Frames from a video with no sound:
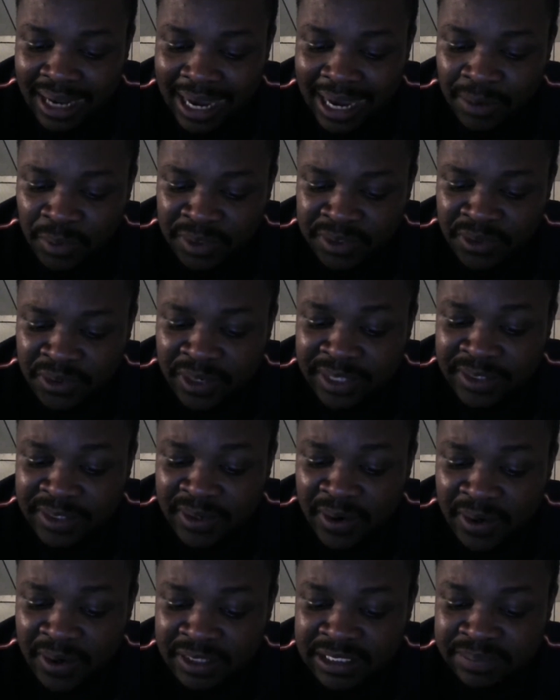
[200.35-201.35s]
I went to go get the
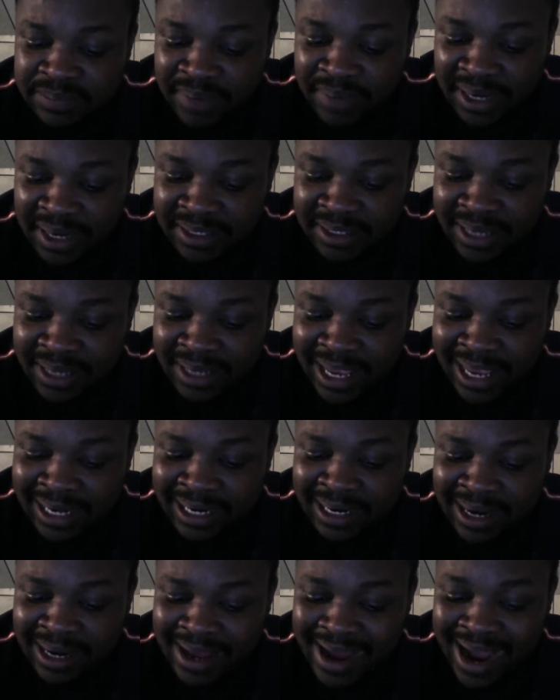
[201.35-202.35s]
car inspected,
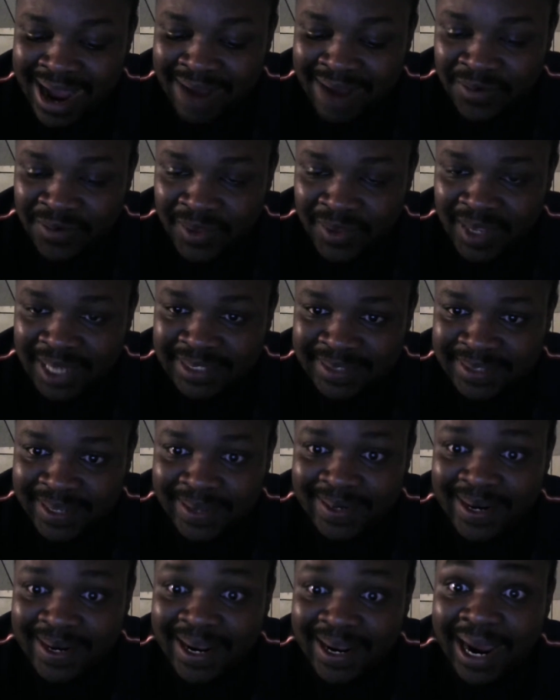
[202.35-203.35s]
and I realized
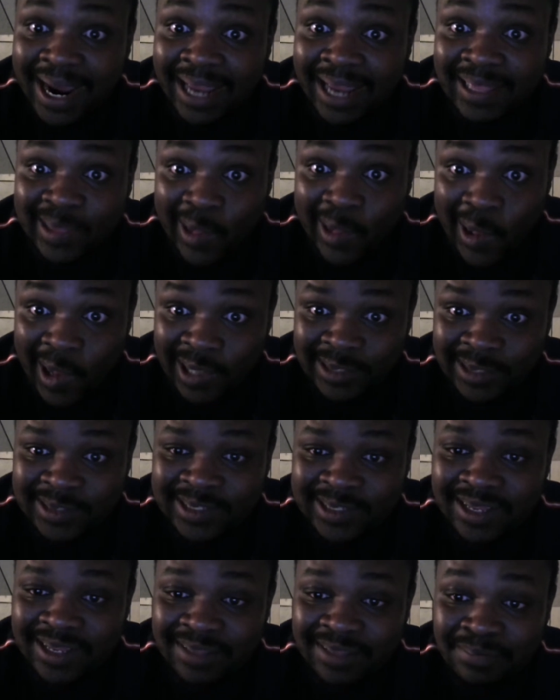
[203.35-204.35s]
then I
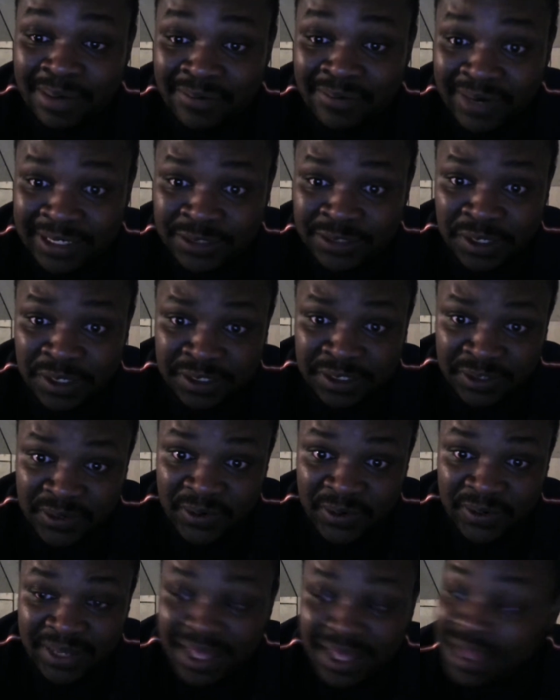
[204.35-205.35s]
lost my registration card.